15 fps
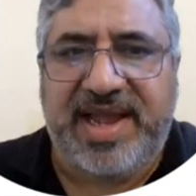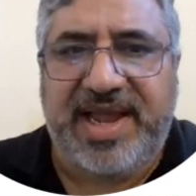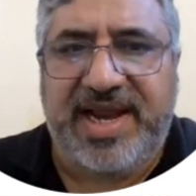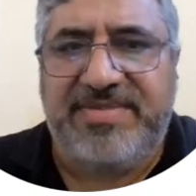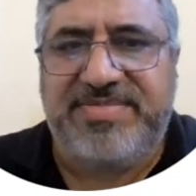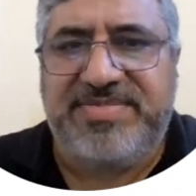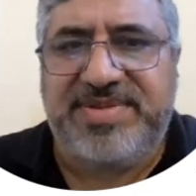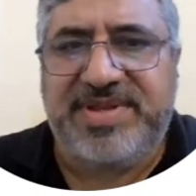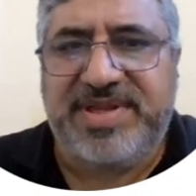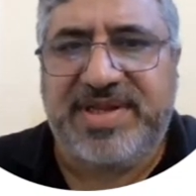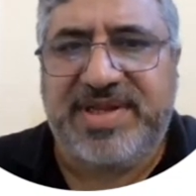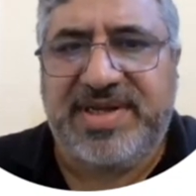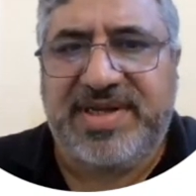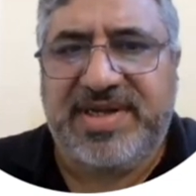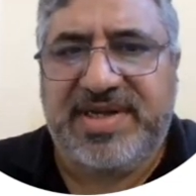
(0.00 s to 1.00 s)
helps
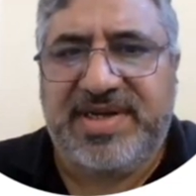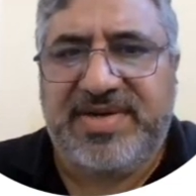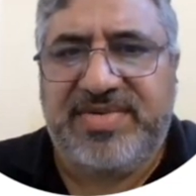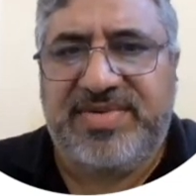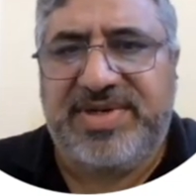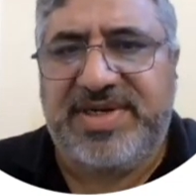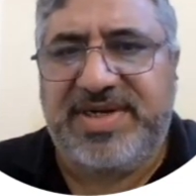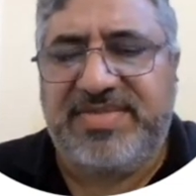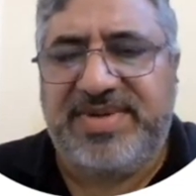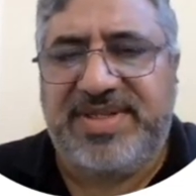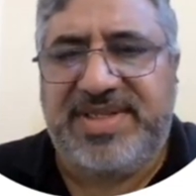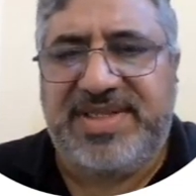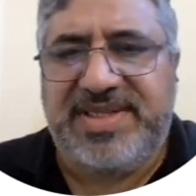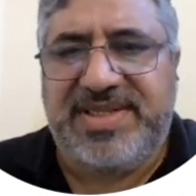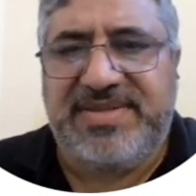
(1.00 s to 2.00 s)
to determine
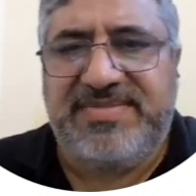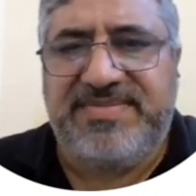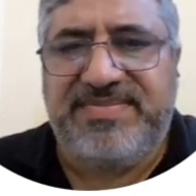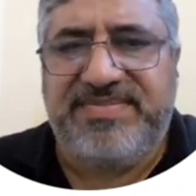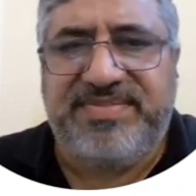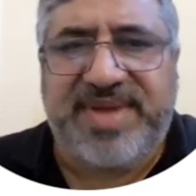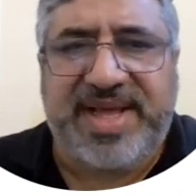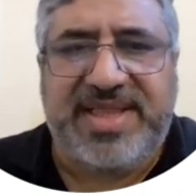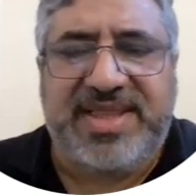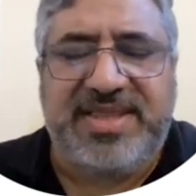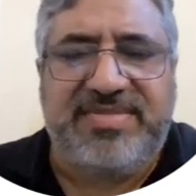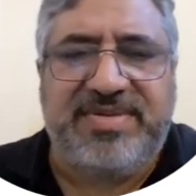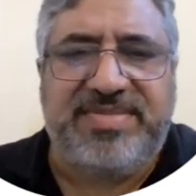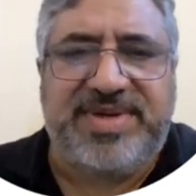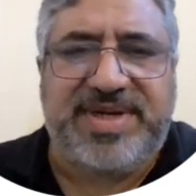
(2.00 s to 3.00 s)
the
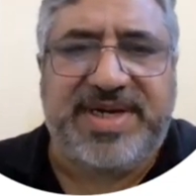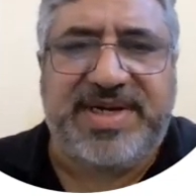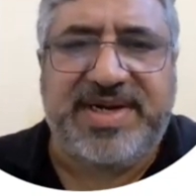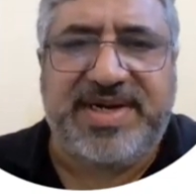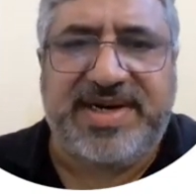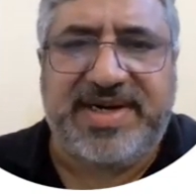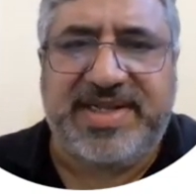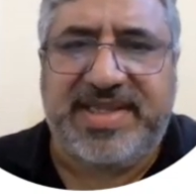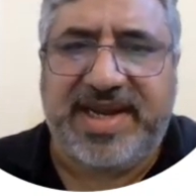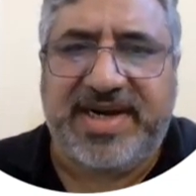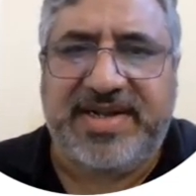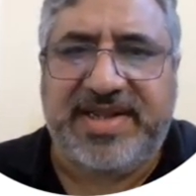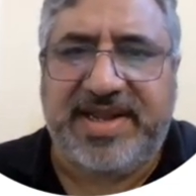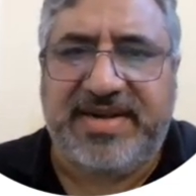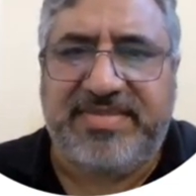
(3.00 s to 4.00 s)
maximum data rate that
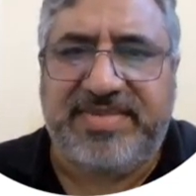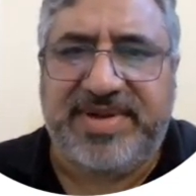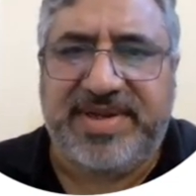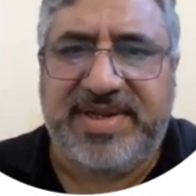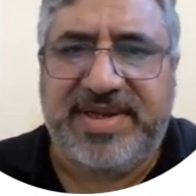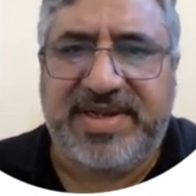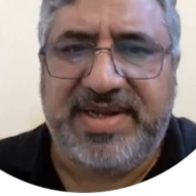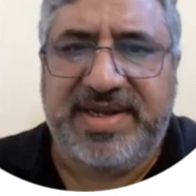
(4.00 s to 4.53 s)
can be